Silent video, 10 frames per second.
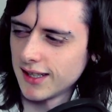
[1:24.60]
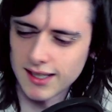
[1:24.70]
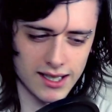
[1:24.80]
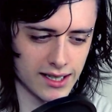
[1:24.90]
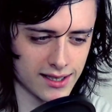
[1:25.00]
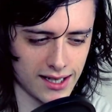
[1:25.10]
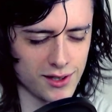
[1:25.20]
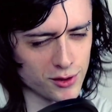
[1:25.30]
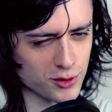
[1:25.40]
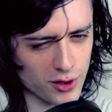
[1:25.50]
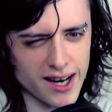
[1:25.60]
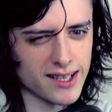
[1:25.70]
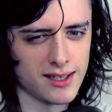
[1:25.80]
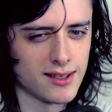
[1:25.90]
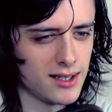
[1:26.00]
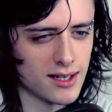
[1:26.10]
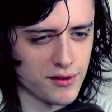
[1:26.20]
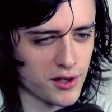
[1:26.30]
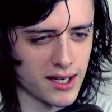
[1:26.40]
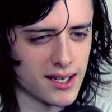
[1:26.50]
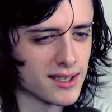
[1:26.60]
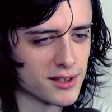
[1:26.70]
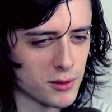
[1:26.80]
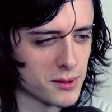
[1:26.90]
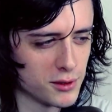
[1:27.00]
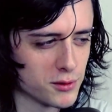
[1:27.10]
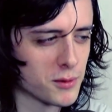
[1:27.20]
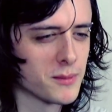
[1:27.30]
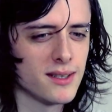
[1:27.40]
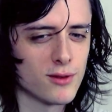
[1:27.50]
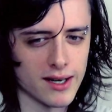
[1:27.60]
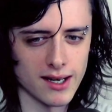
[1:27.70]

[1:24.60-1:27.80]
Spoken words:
Like, and don't try your fucking W's with me right